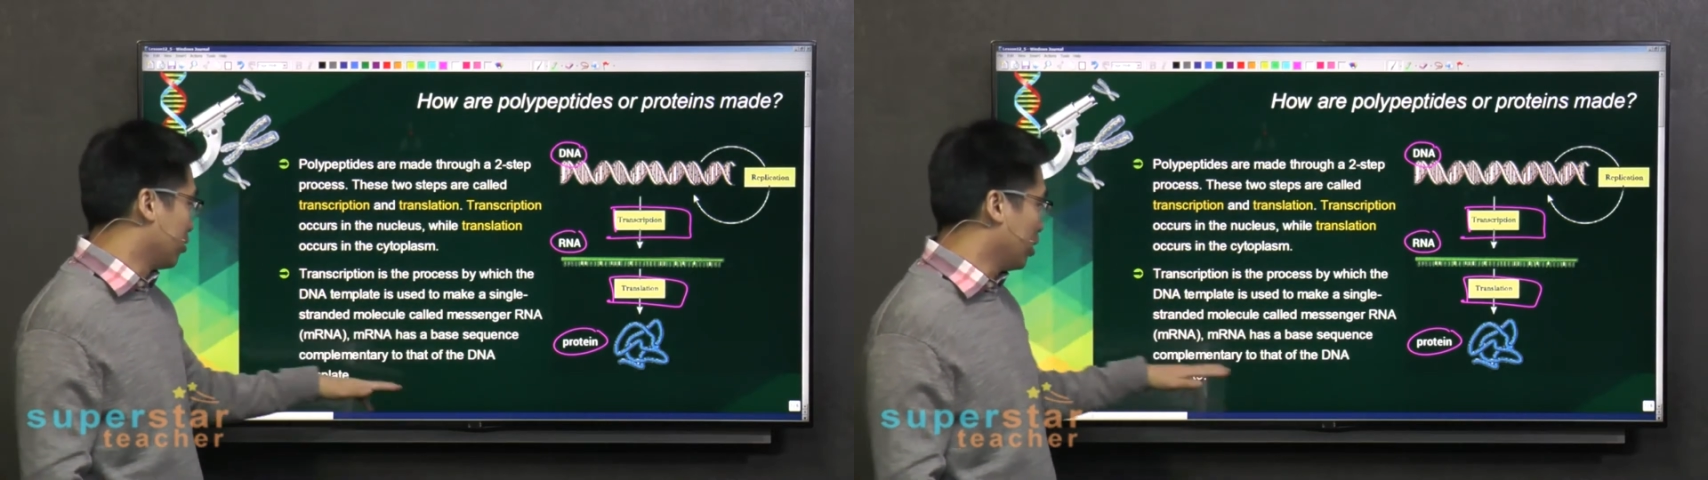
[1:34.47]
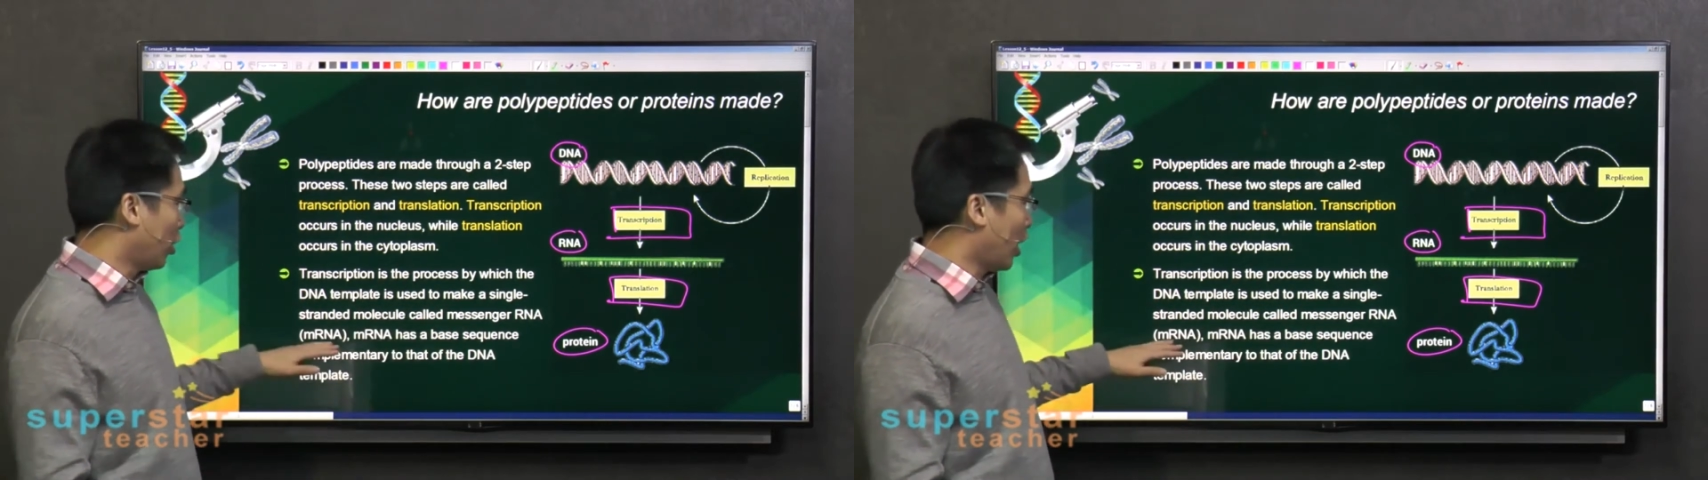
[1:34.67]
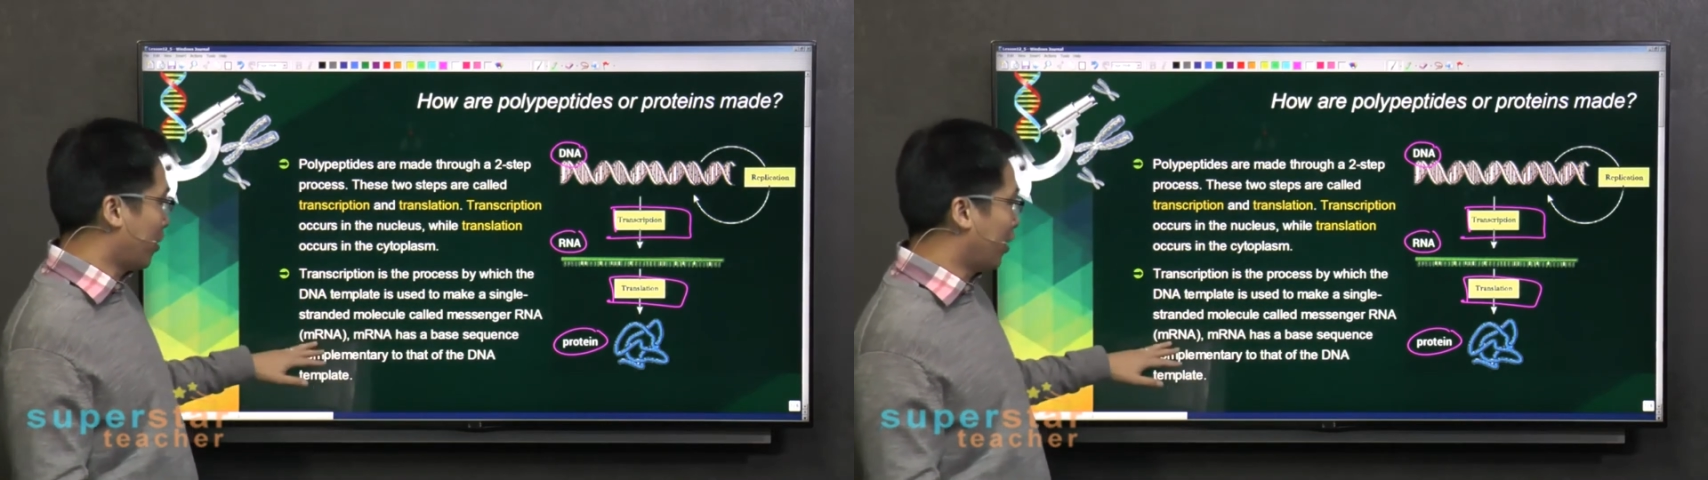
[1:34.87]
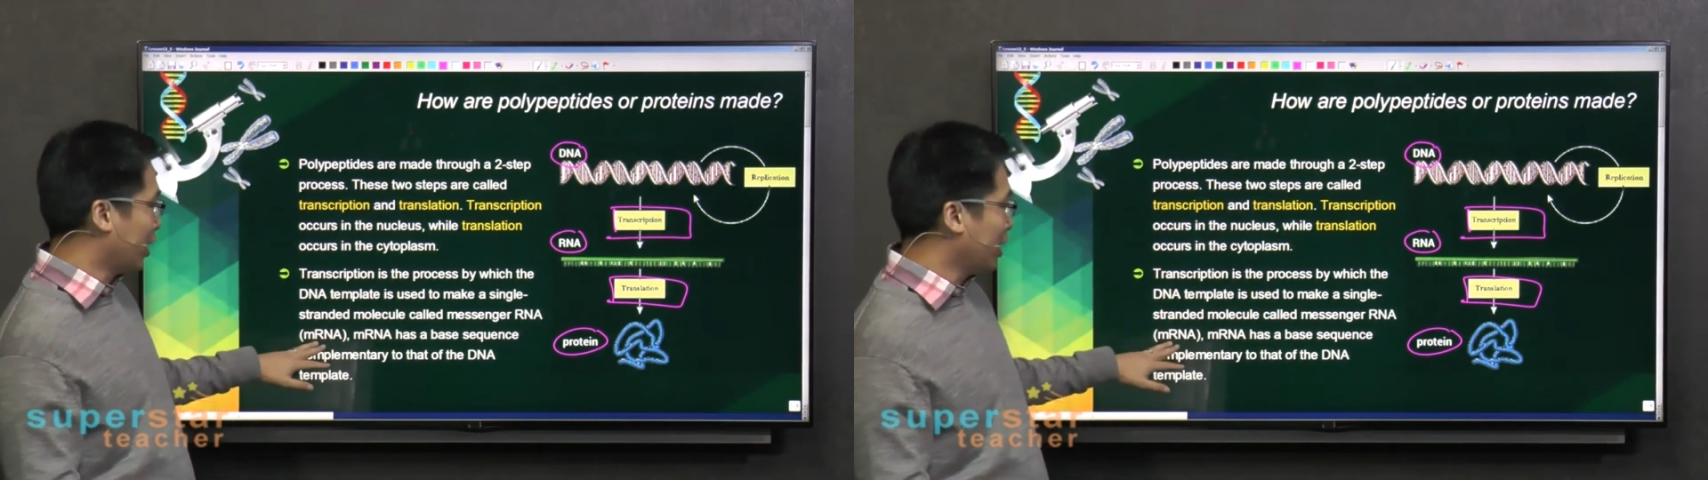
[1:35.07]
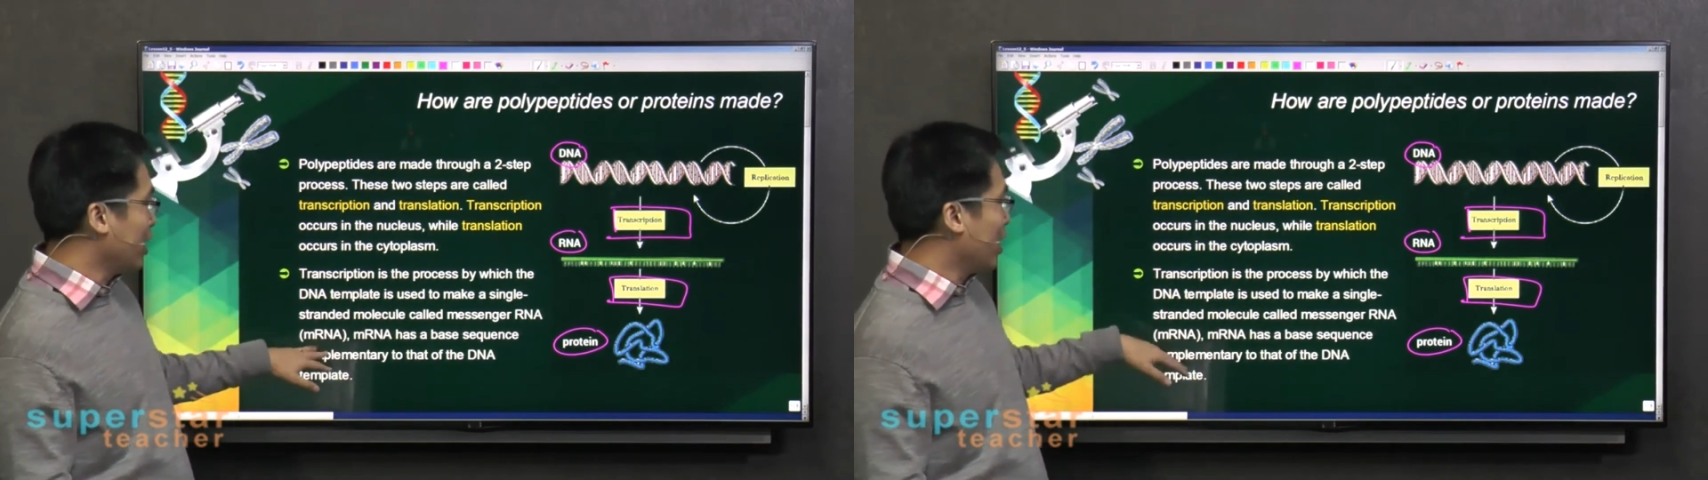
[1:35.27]
okay, or
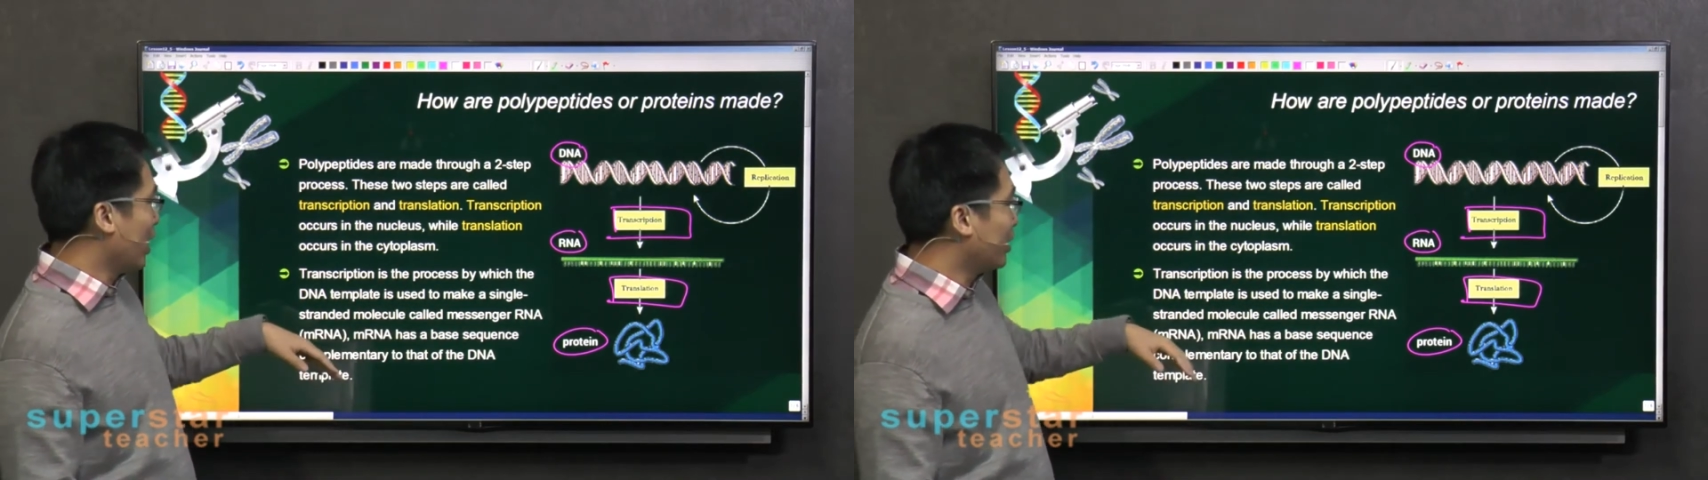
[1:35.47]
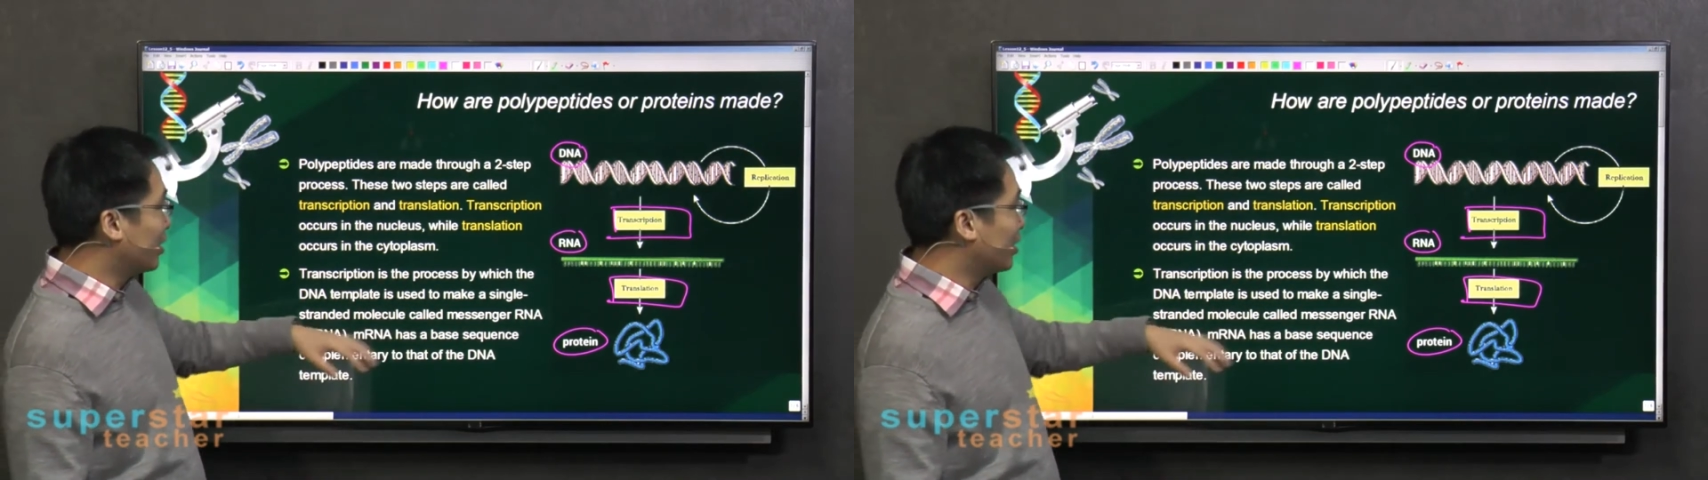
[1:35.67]
mRNA. And